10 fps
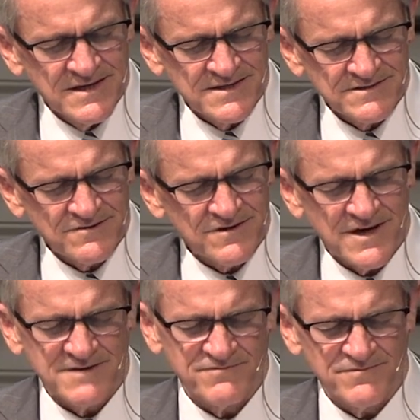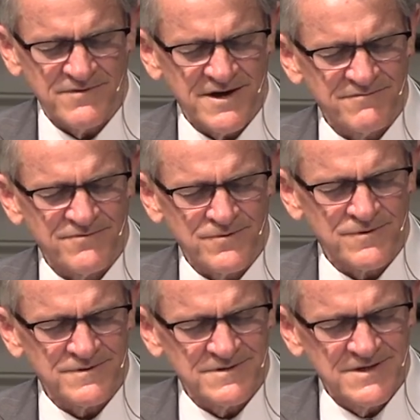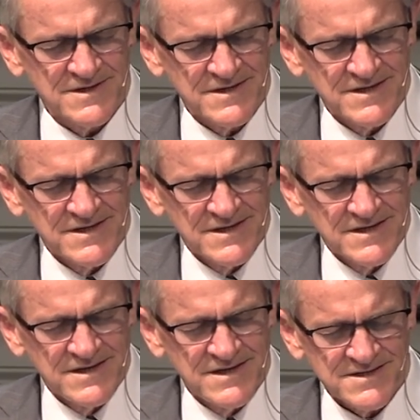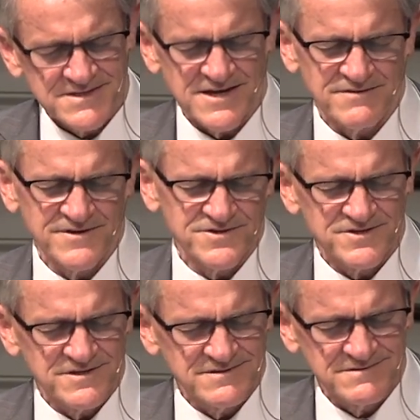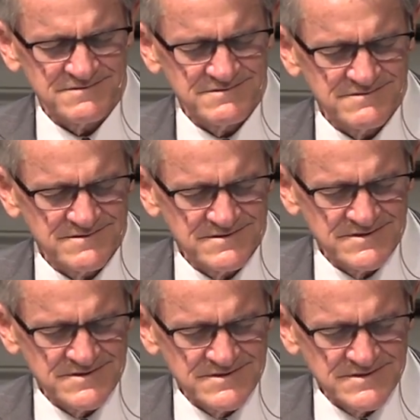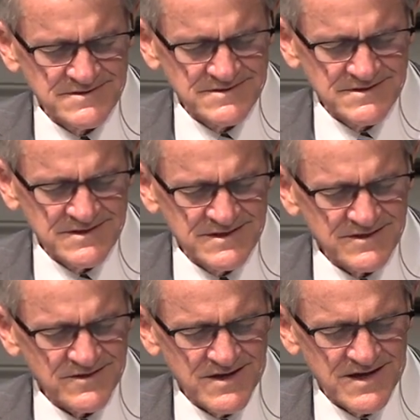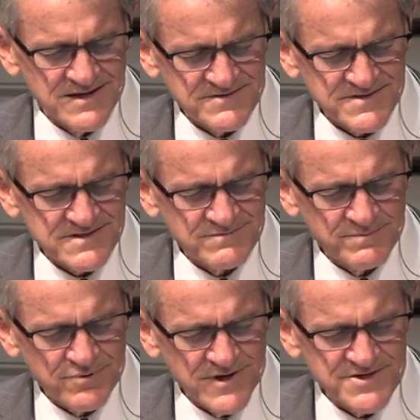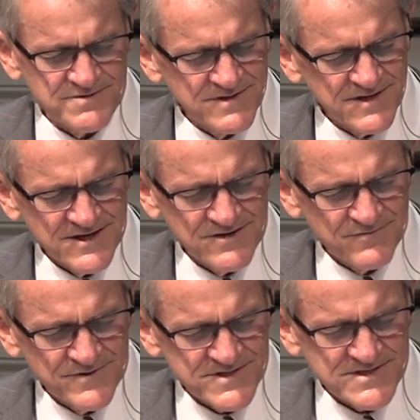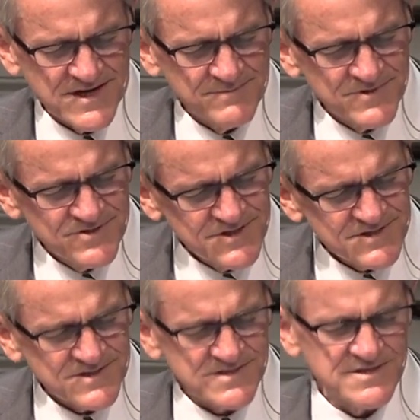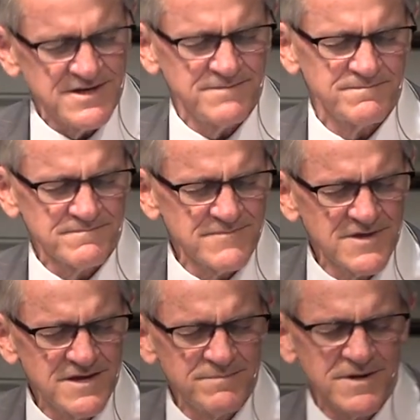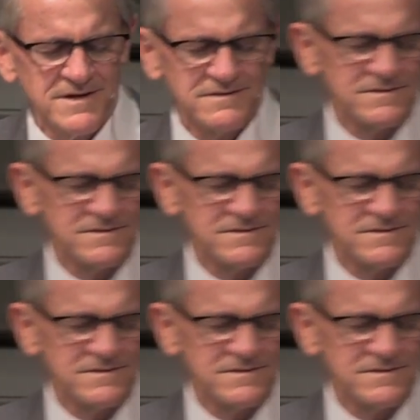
and cry out for His salvation in their lives. We praise you and thank you for this time in Jesus' name. Amen.